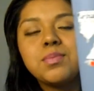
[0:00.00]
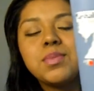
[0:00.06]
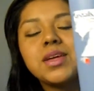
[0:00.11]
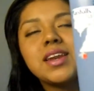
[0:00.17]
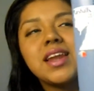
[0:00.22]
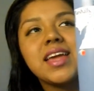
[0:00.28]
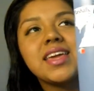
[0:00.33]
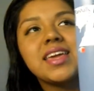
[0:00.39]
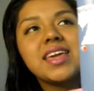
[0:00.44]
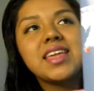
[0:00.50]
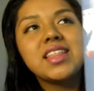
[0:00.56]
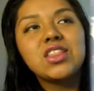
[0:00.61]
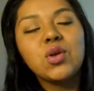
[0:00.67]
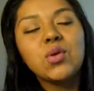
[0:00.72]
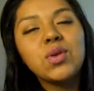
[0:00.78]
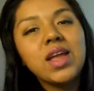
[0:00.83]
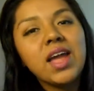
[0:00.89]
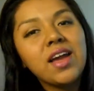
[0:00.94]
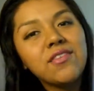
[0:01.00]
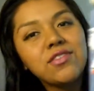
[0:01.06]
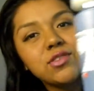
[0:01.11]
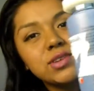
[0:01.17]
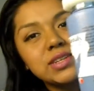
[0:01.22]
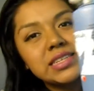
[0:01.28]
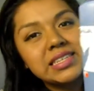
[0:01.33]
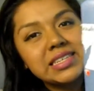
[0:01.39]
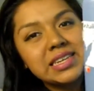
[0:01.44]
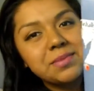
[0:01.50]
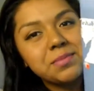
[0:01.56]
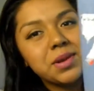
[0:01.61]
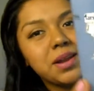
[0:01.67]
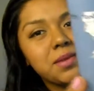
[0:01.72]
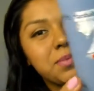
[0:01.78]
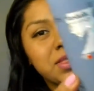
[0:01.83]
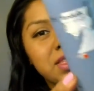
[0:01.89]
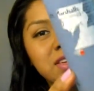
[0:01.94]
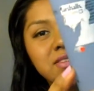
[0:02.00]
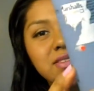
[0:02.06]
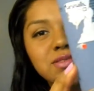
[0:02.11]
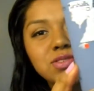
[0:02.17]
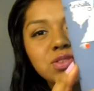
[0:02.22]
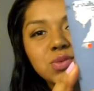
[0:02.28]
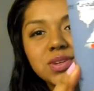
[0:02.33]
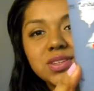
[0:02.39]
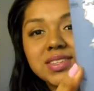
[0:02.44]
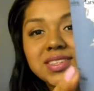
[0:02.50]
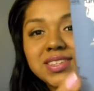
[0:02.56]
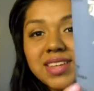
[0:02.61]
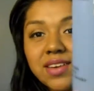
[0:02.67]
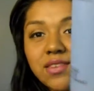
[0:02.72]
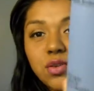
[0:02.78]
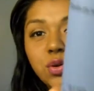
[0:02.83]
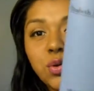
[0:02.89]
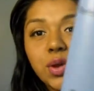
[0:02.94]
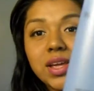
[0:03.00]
and I don't have the receipt, but I believe it was around $7 or